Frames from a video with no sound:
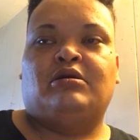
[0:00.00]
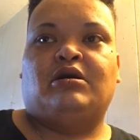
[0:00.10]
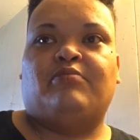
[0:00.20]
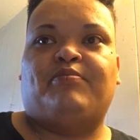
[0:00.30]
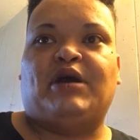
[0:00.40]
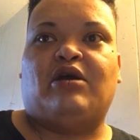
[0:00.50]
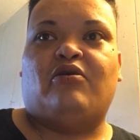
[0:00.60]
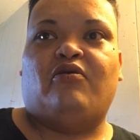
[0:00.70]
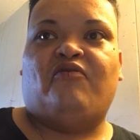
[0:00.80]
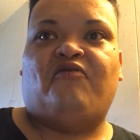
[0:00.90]

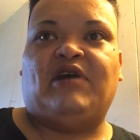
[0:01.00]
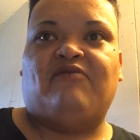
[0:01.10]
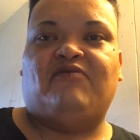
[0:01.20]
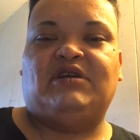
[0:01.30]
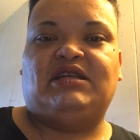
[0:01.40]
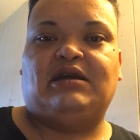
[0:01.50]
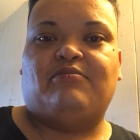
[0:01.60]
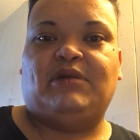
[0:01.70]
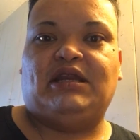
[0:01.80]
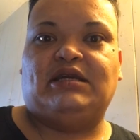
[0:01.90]
about five to ten
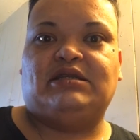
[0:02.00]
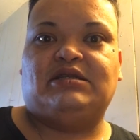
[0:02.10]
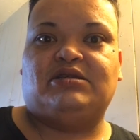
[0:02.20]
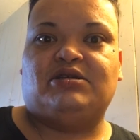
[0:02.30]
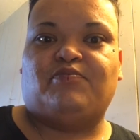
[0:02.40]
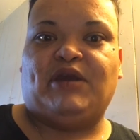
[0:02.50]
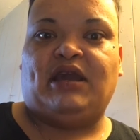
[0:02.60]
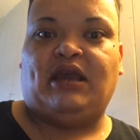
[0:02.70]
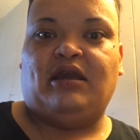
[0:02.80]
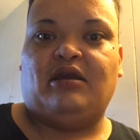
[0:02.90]
minutes to
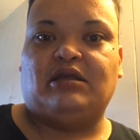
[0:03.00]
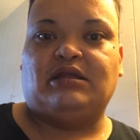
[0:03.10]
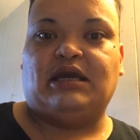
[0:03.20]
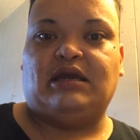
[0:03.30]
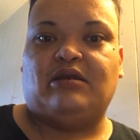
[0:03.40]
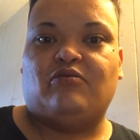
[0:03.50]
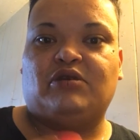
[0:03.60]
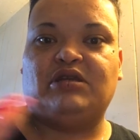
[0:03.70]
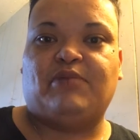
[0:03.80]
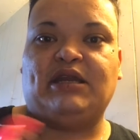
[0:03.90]
paint and then
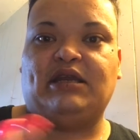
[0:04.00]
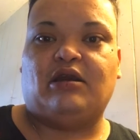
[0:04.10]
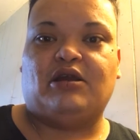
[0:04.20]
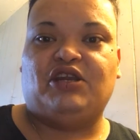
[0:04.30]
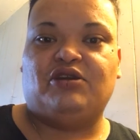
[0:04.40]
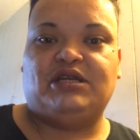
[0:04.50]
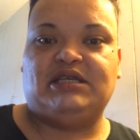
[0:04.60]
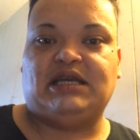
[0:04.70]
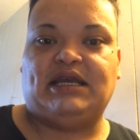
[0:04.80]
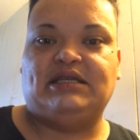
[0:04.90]
depending on your
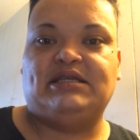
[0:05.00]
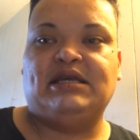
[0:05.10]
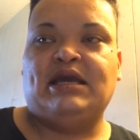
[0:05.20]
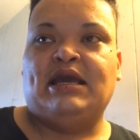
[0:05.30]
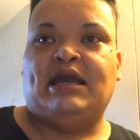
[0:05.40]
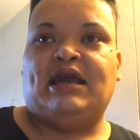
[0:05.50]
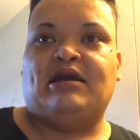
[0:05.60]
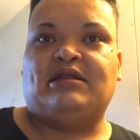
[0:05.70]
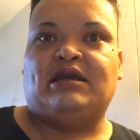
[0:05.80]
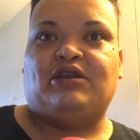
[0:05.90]
designs
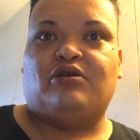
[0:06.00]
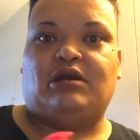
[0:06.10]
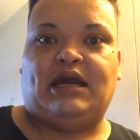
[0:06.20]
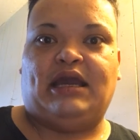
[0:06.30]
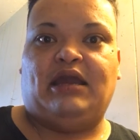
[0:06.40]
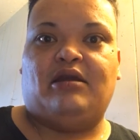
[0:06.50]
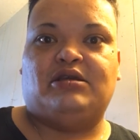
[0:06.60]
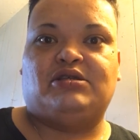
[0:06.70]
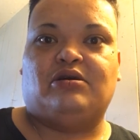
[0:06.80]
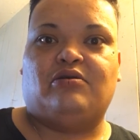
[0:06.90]
and then your light
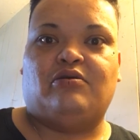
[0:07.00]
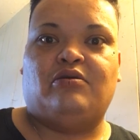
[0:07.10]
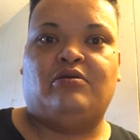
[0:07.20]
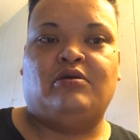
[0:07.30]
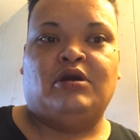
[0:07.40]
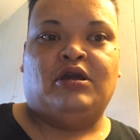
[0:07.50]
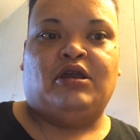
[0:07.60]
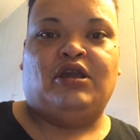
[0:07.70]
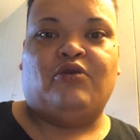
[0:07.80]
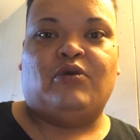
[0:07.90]
so
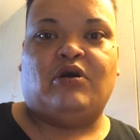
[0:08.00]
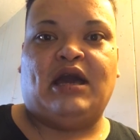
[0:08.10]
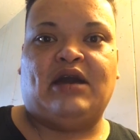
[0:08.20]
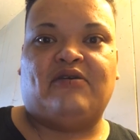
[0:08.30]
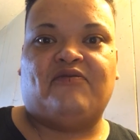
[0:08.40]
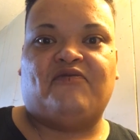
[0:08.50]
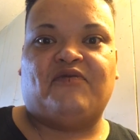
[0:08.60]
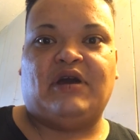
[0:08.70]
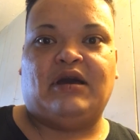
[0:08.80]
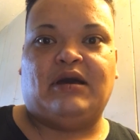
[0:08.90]
you won't have
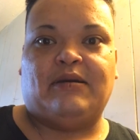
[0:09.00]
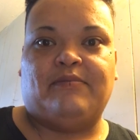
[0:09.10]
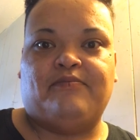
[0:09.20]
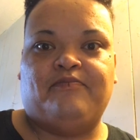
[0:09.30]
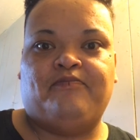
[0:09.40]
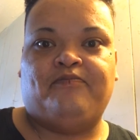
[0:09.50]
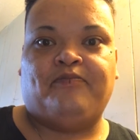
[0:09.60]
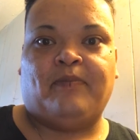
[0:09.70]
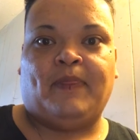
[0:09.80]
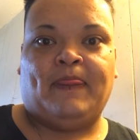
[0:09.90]
um,
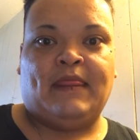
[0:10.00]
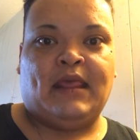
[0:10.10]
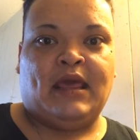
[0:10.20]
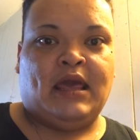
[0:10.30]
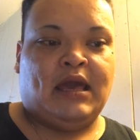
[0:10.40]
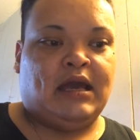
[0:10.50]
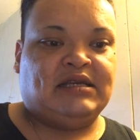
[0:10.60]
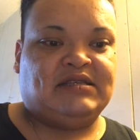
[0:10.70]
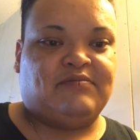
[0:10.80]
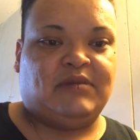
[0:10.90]

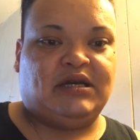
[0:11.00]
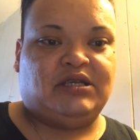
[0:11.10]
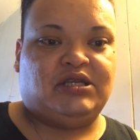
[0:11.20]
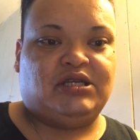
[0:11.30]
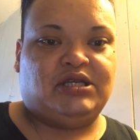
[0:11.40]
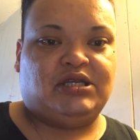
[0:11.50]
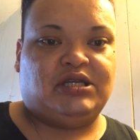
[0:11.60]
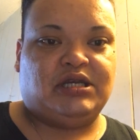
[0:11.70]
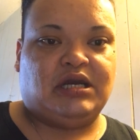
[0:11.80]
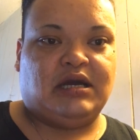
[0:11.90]
as much
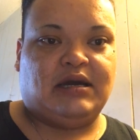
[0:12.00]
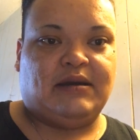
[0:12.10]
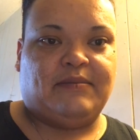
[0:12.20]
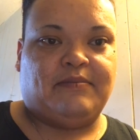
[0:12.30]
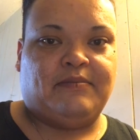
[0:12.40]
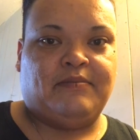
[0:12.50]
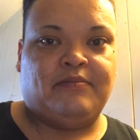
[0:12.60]
um,